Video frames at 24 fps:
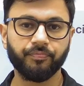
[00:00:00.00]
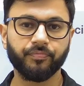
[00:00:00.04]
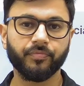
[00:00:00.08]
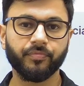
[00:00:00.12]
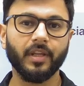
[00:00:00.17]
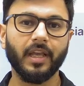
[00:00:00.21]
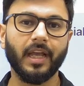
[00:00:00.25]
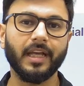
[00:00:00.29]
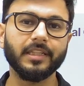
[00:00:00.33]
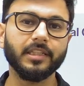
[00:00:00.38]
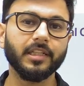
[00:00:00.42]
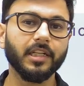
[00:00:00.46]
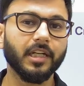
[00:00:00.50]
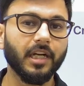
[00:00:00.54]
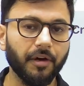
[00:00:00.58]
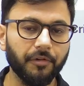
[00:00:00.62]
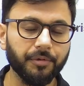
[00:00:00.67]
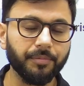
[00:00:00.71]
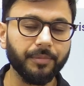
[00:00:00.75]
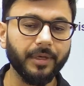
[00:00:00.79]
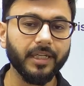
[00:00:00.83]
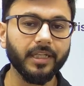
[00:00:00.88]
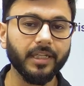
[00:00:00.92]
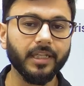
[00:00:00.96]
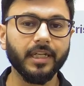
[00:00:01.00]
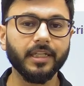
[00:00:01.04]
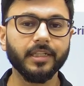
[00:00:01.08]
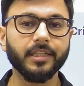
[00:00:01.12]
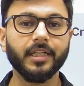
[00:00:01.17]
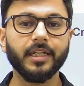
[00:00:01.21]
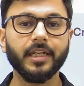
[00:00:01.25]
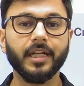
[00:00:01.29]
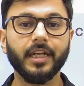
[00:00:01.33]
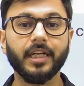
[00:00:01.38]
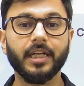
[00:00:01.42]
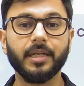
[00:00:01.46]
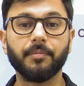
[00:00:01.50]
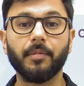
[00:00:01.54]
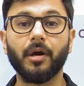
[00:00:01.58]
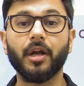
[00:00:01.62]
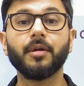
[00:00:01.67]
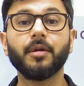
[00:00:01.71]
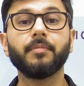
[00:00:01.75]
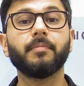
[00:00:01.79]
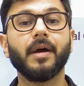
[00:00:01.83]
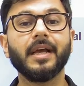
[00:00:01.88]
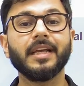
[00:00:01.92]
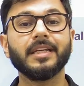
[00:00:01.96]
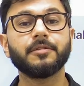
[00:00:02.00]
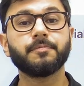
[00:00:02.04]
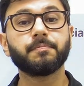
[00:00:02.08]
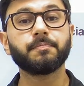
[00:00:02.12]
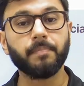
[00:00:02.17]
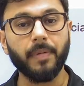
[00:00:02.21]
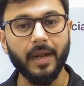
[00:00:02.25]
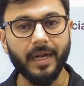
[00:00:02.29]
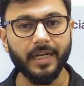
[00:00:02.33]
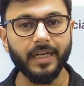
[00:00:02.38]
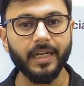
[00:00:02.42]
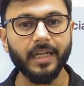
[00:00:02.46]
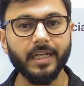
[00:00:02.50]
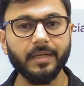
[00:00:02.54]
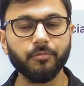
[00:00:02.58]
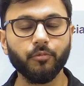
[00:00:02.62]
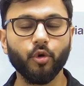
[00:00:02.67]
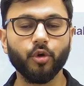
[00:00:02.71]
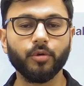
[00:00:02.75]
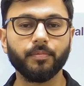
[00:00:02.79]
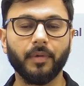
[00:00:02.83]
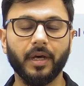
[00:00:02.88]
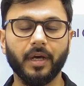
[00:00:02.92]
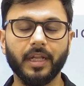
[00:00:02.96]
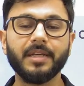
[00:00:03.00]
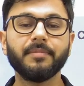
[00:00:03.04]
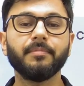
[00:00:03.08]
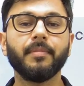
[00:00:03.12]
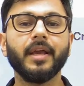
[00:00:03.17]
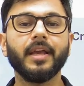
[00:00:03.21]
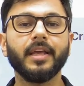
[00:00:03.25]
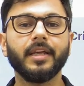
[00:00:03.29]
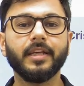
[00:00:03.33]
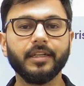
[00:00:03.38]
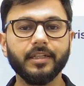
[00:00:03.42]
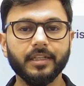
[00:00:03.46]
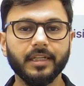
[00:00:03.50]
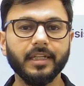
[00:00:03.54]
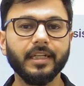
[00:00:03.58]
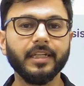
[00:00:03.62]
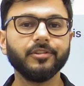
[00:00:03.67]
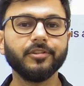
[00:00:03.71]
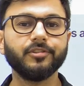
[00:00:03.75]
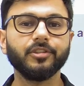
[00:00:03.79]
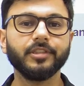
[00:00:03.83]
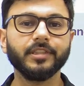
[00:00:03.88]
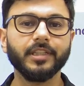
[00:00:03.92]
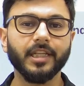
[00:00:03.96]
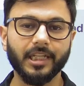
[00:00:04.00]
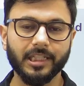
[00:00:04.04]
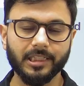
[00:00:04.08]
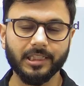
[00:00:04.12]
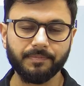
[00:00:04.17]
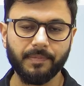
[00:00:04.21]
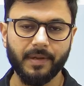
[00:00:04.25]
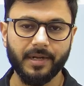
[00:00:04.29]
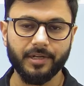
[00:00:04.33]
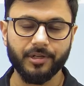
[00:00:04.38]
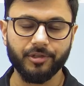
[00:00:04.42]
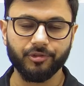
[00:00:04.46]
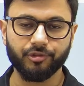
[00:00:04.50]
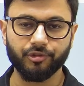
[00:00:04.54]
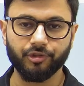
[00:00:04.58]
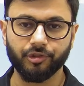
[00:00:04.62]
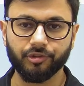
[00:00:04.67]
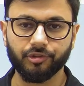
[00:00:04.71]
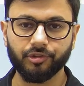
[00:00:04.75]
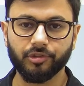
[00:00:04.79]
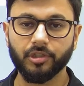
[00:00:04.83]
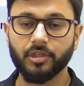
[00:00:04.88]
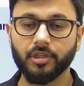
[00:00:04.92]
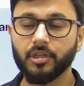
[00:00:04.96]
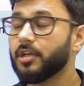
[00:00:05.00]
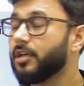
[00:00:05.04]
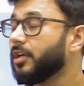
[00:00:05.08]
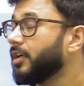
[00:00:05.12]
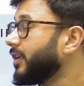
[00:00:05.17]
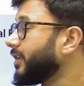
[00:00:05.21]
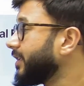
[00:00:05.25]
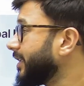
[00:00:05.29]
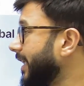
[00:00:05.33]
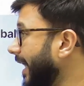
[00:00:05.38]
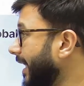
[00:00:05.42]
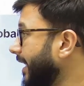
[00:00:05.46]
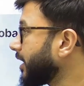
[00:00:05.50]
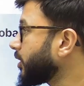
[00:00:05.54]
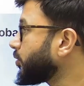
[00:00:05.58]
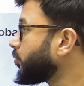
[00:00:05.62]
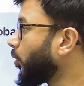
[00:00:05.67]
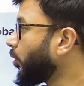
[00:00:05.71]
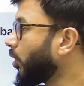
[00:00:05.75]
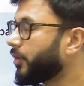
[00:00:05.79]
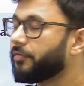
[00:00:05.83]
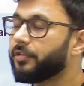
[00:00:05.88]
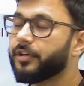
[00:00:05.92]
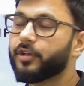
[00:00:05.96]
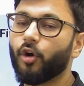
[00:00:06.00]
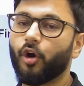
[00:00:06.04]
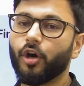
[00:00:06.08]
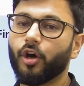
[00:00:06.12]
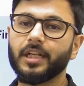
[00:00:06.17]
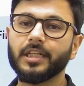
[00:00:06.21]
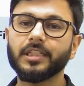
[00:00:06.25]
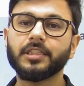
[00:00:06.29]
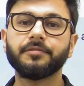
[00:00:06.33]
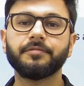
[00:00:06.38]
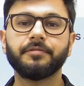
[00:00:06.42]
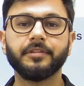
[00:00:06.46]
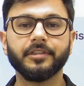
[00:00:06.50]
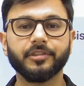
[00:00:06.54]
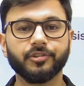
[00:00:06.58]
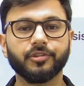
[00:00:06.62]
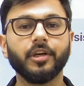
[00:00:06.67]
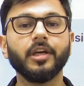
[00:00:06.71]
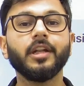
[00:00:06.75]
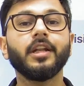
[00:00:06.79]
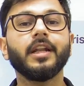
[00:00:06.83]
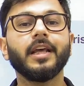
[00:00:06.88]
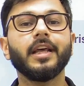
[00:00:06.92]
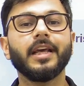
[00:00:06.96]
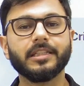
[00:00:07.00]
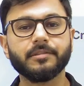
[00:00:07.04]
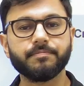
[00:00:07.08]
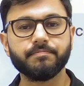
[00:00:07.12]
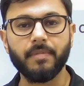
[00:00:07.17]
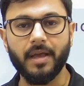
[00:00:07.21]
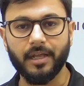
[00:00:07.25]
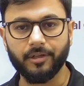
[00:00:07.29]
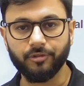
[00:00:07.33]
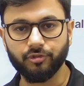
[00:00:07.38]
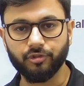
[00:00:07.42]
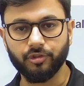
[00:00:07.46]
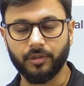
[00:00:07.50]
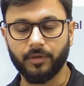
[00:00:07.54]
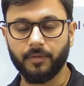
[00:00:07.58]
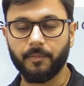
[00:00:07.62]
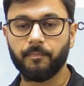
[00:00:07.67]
And the government can create demand by spending more money, by increasing their expenditures. That is what we call as fiscal expansion.